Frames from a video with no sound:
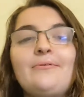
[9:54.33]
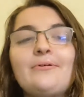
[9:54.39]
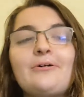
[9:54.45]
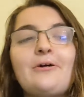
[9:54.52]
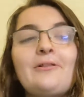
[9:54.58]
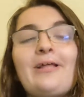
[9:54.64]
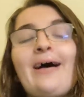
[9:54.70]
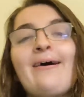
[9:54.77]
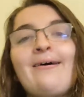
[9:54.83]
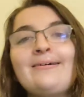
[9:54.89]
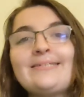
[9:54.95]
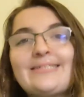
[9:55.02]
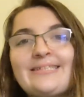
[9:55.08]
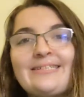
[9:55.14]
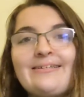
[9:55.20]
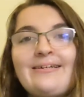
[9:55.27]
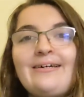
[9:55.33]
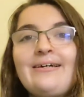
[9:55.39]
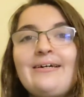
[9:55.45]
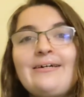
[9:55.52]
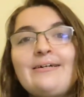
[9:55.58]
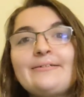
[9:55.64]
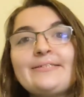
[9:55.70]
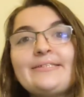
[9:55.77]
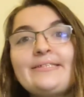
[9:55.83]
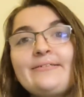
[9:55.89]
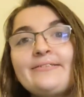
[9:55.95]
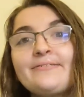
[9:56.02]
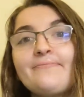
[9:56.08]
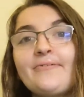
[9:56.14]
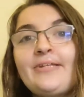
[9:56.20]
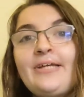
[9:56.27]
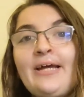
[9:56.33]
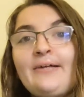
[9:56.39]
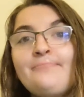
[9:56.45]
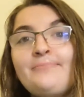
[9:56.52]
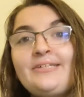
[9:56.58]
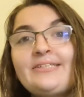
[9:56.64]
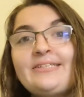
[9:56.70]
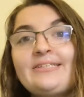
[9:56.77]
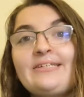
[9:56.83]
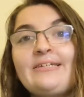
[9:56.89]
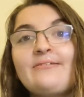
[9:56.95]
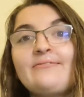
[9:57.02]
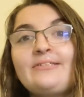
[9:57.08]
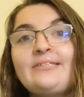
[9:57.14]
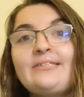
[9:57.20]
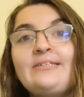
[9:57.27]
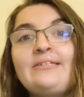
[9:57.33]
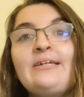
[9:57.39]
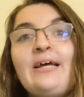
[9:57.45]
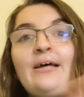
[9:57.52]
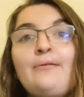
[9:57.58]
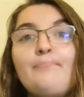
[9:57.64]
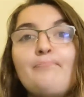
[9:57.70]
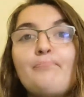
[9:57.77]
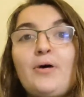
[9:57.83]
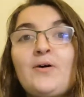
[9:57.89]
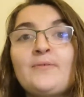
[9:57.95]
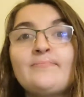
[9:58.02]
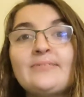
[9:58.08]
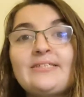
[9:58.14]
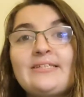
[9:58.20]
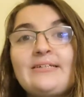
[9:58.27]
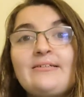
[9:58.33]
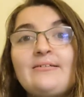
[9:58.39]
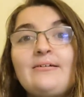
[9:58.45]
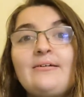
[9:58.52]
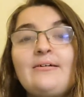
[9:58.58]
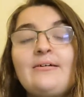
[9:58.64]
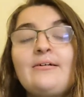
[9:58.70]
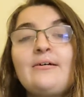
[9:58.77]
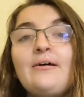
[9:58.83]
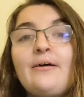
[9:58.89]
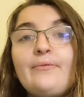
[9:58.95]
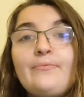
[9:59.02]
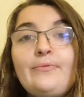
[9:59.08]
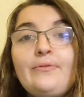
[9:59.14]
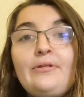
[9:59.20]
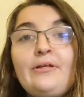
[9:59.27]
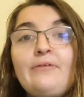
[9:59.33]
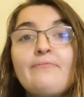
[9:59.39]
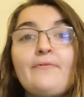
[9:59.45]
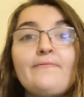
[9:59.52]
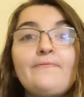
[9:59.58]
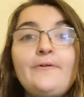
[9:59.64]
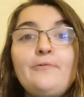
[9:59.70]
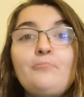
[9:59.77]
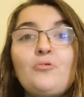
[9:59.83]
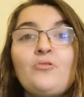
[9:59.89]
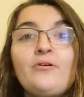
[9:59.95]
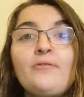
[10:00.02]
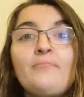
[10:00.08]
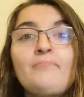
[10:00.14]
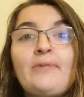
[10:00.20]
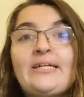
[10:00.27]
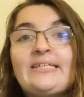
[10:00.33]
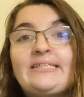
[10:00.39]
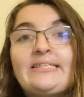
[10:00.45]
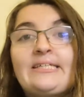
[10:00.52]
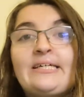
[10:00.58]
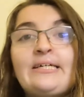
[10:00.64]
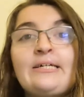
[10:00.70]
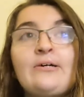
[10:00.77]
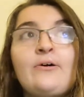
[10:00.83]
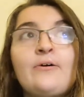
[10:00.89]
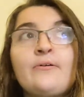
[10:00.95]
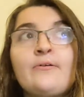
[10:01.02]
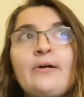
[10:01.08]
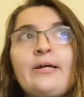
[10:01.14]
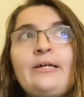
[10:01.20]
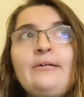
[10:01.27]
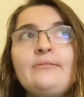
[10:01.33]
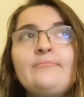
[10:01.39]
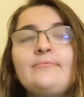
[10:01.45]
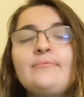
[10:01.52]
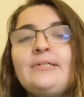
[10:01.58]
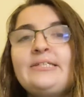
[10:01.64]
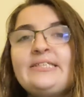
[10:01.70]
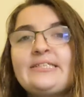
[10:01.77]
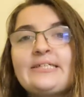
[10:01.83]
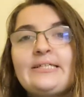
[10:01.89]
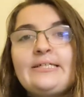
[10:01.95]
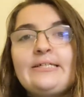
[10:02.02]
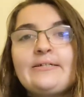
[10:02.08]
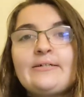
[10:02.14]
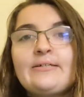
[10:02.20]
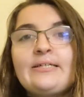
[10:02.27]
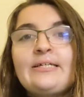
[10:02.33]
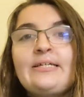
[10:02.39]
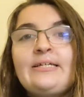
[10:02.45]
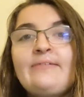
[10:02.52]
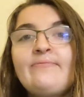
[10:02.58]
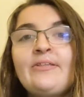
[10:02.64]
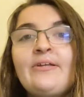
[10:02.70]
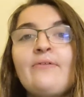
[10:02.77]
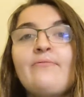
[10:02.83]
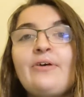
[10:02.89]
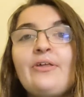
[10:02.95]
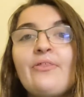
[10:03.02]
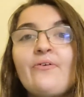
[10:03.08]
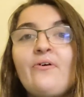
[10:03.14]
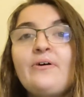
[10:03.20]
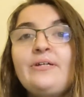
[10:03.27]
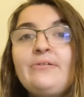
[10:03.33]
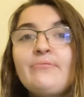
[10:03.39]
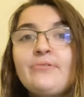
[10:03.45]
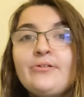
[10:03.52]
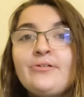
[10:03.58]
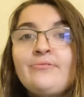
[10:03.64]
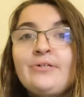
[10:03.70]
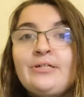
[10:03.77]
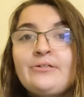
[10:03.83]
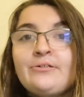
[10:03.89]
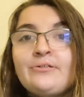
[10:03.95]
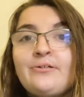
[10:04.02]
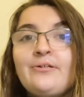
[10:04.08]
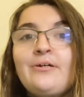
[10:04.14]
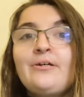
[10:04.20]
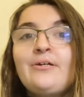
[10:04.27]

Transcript: class sits for the NBCOT and bombs it, the review board might say, all right, it's clear that even though we thought you were doing good,